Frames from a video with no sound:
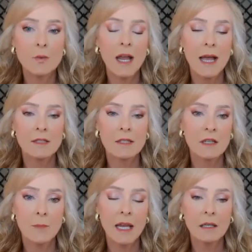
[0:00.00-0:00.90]
We ask that
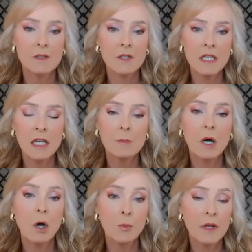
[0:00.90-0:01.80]
the maintenance team
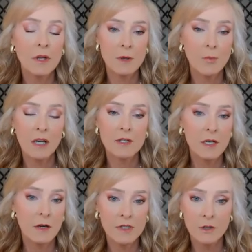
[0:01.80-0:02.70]
open those
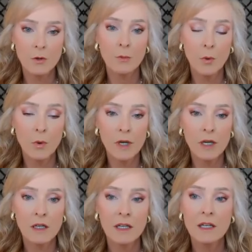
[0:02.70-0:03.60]
umbrellas every single
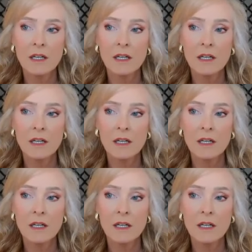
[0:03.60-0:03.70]
morning.